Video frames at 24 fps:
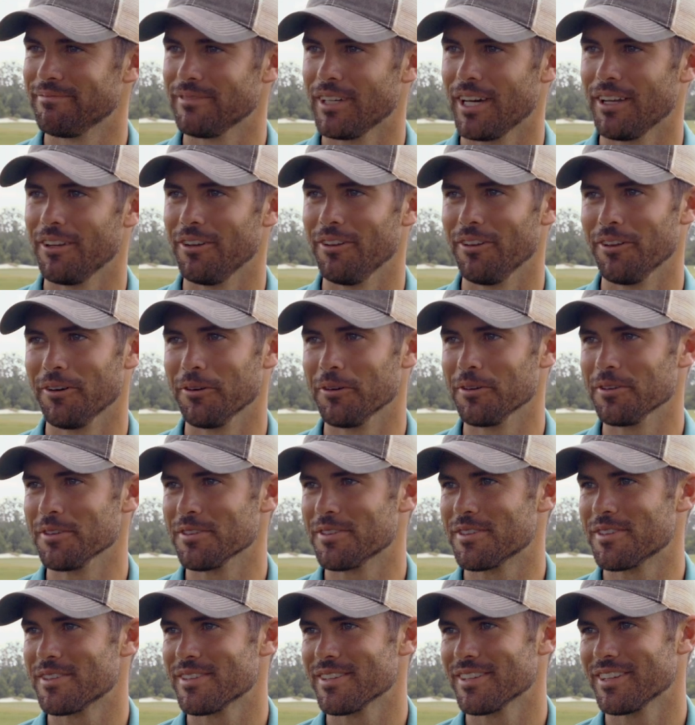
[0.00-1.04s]
I knew there
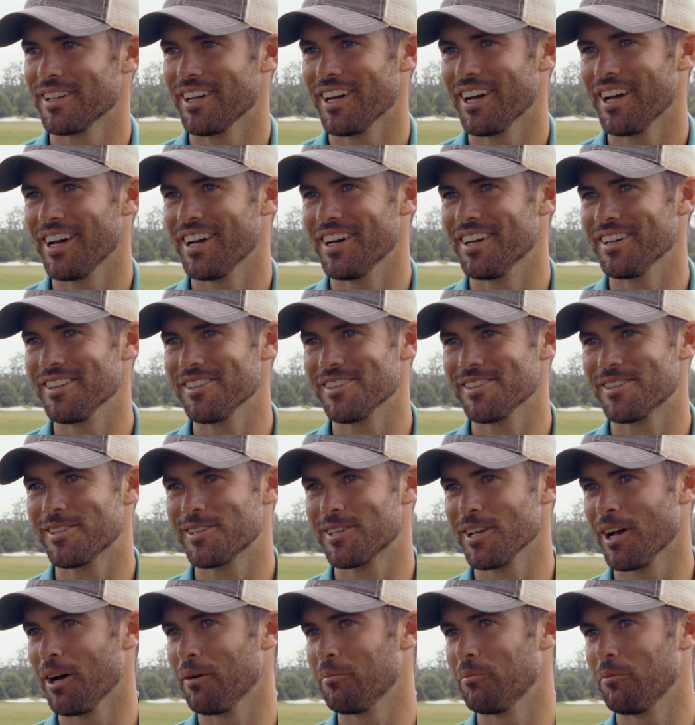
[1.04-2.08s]
was uh,
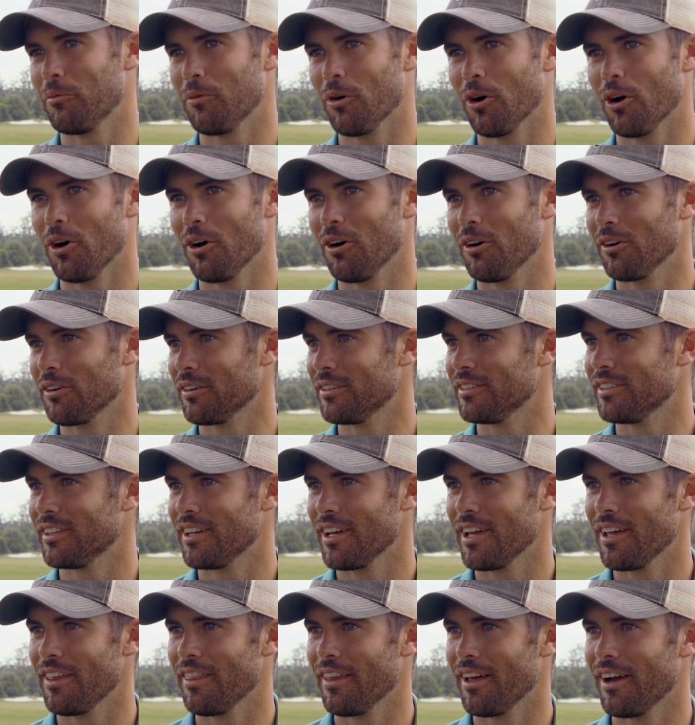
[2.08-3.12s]
something wrong
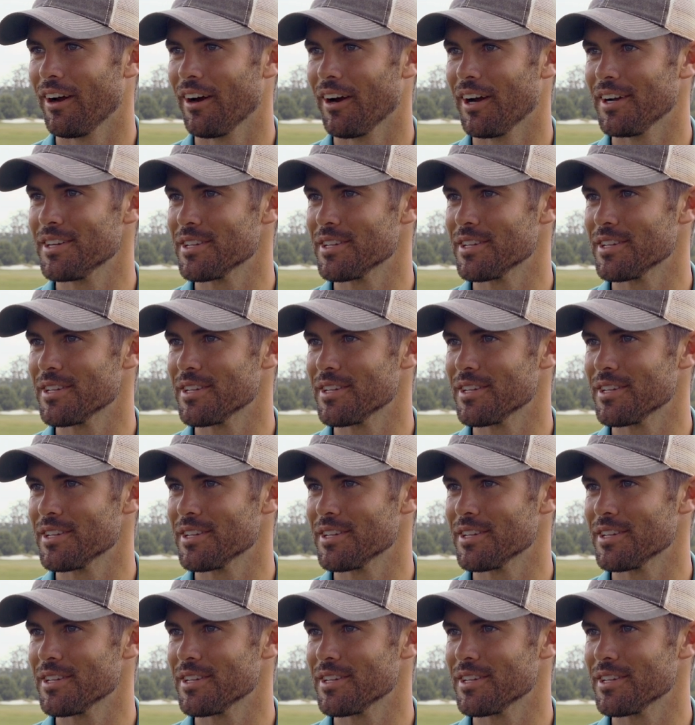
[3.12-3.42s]
in there.